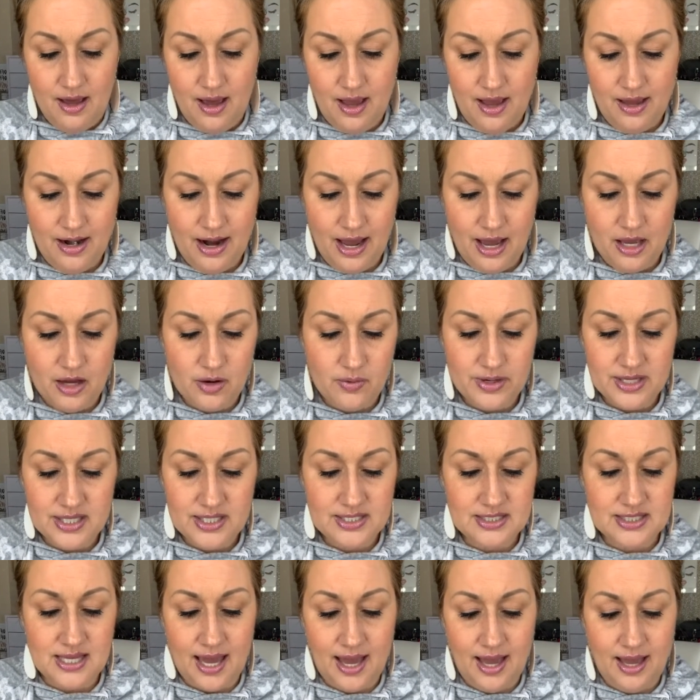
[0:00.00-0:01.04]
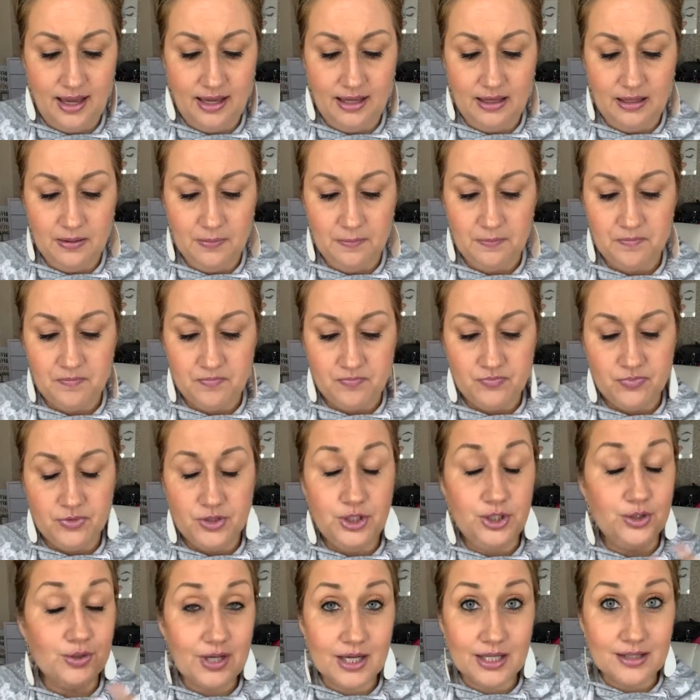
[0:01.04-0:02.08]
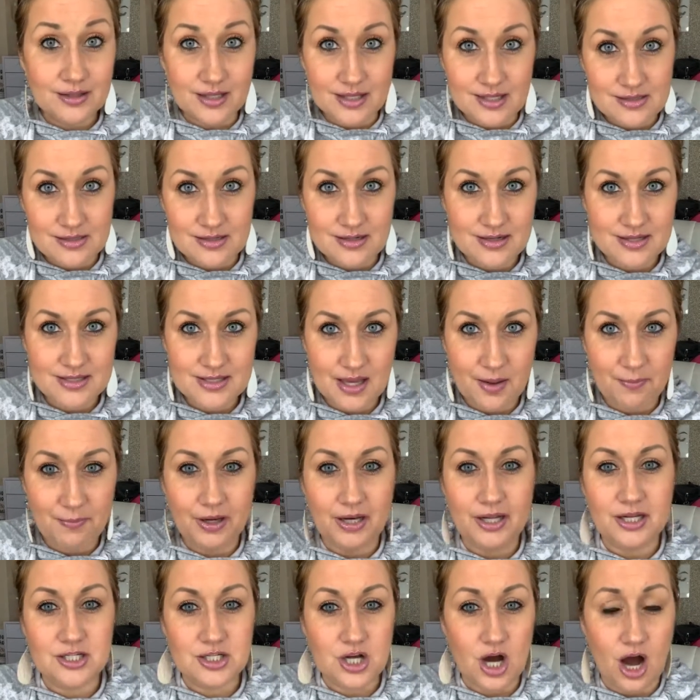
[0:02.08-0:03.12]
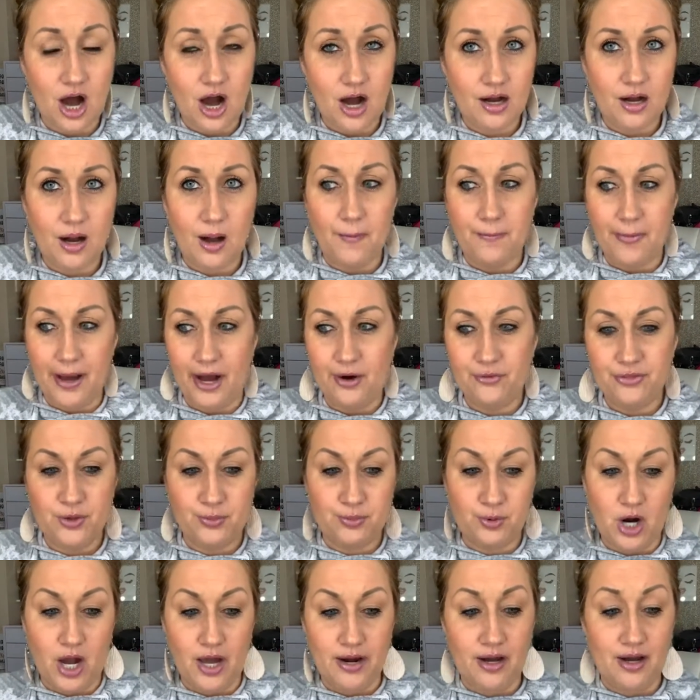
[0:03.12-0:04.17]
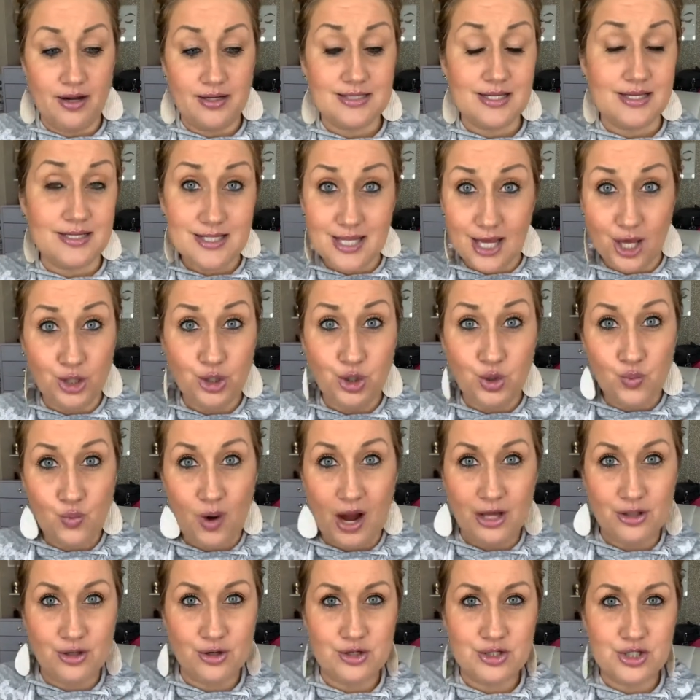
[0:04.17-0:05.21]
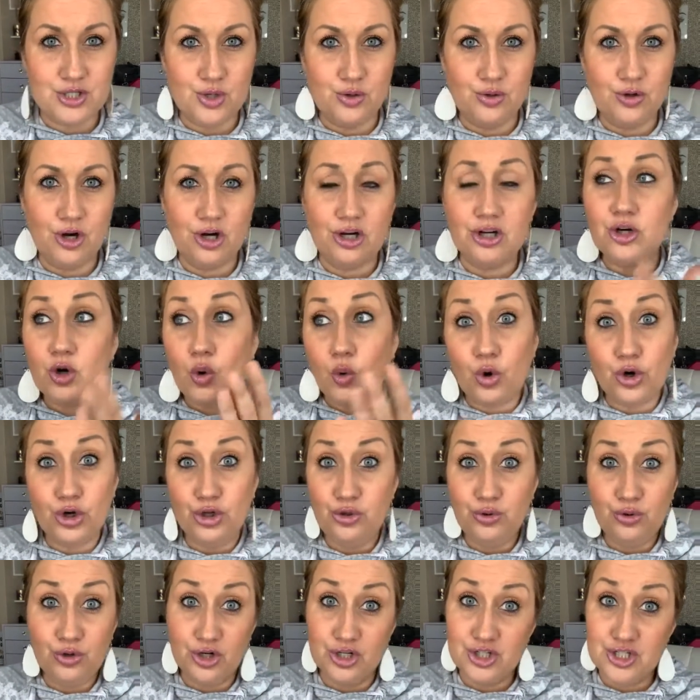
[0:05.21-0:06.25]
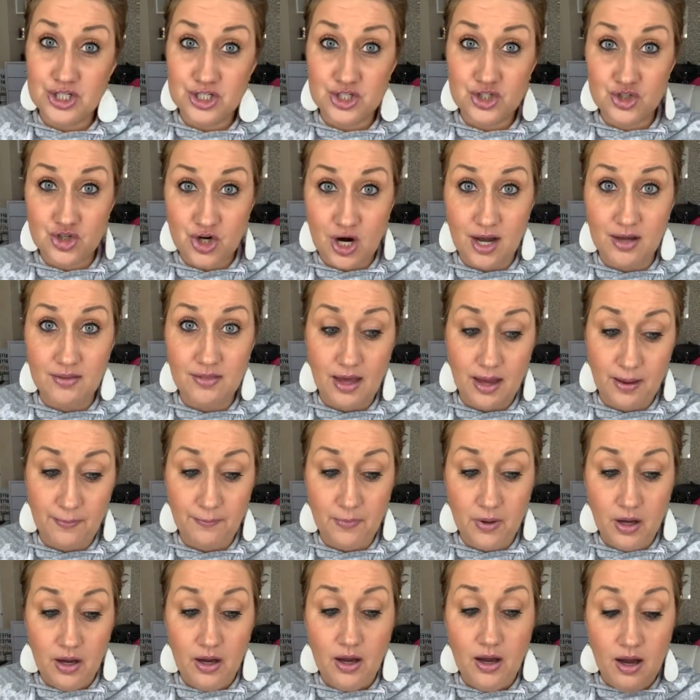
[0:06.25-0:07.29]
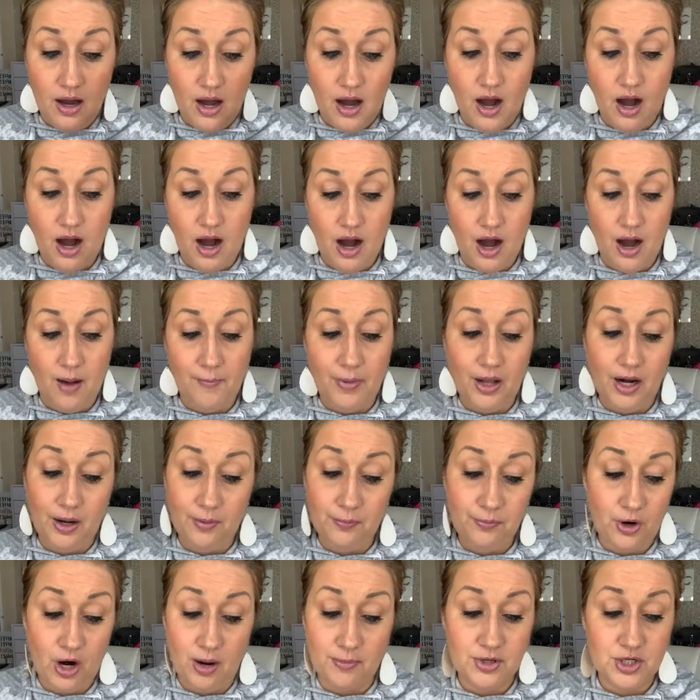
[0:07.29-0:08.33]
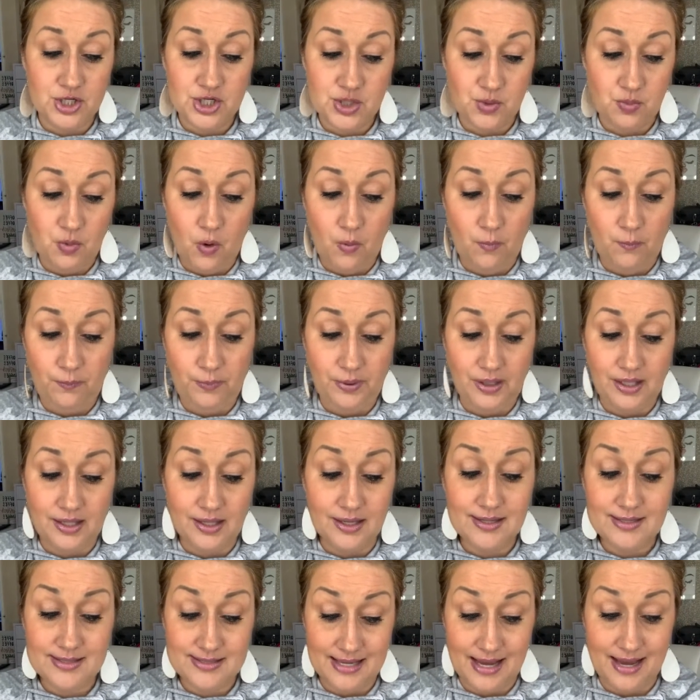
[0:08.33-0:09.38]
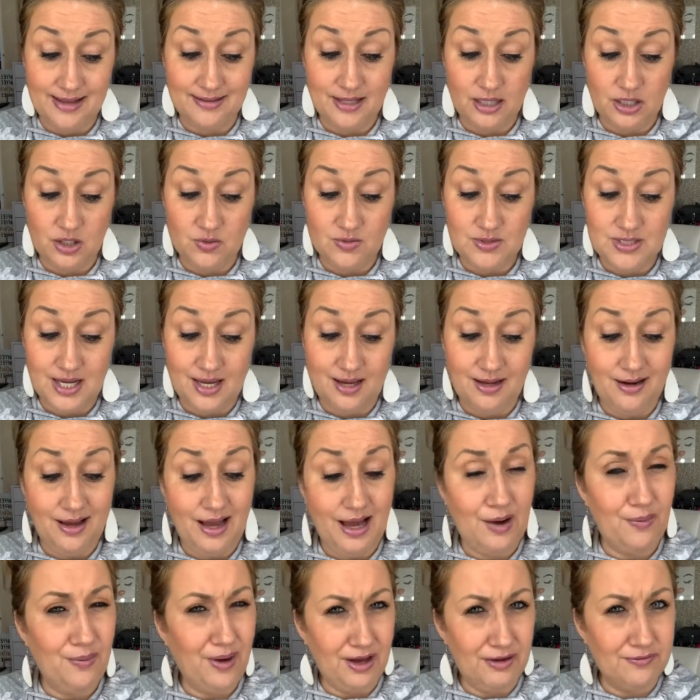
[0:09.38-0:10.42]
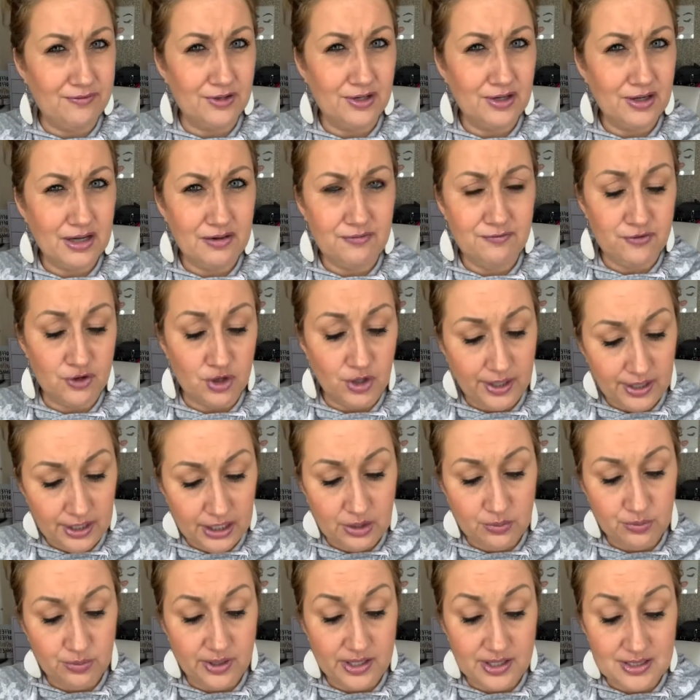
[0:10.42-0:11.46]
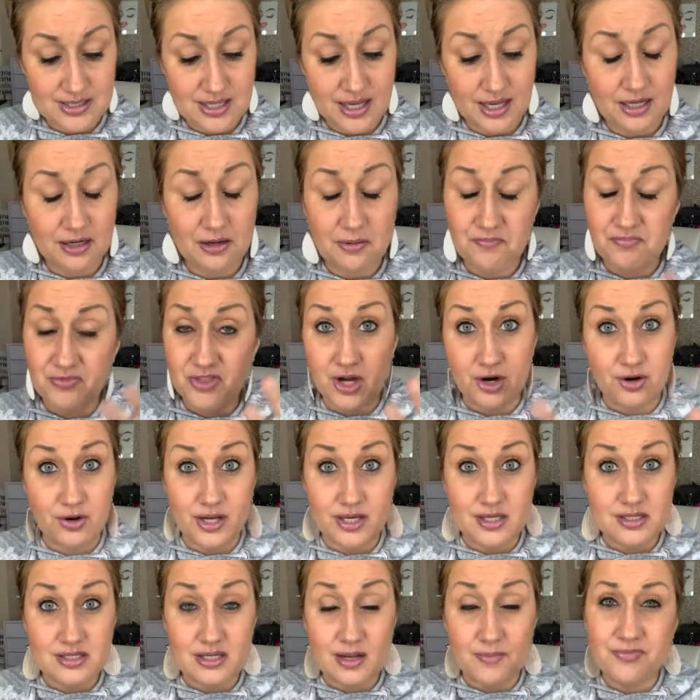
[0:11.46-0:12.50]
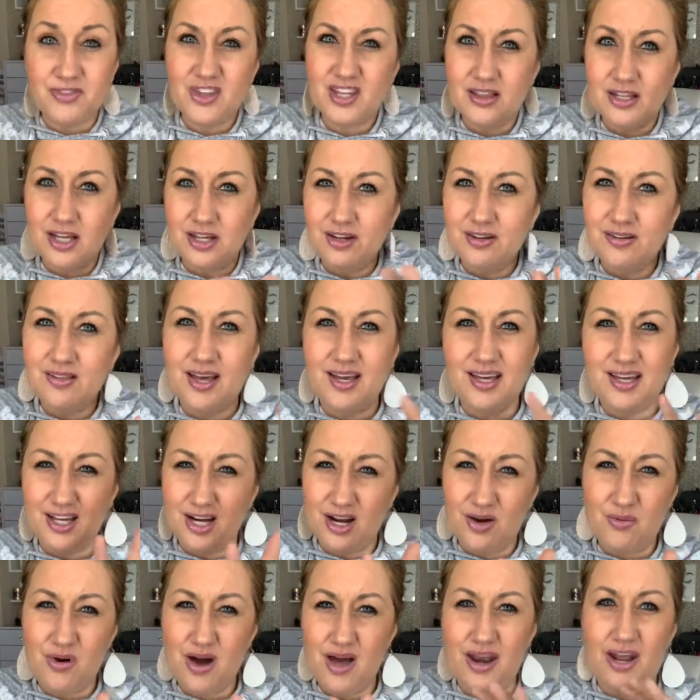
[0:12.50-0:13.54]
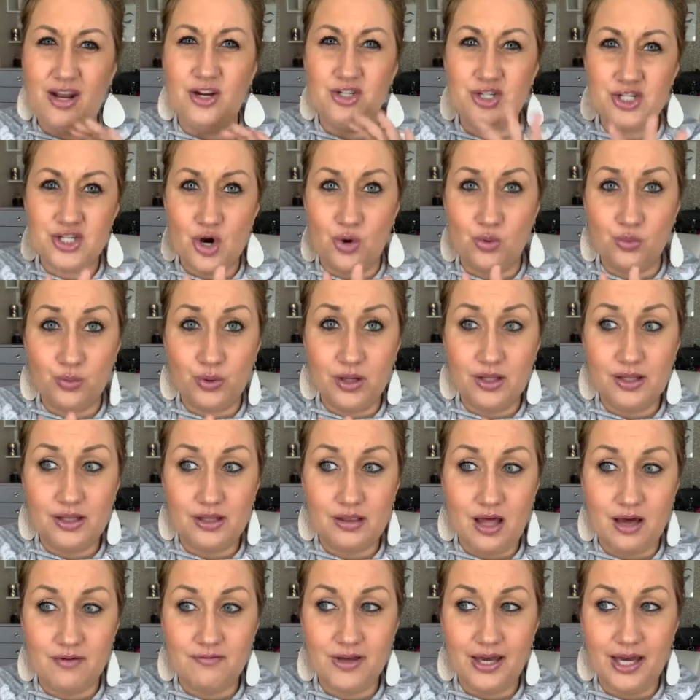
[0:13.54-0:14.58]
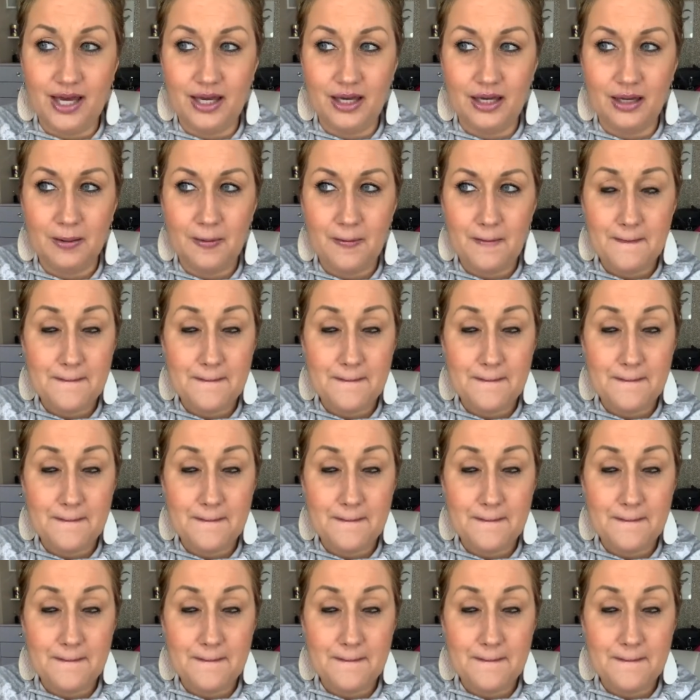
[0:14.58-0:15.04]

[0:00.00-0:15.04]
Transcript: And I always say you can listen to somebody talk about the products and tell you why they're so good, or you could just try them. Um, and I promise you won't be sad that you did. However, if for any reason there is something that you're like, you know what, I don't really love it,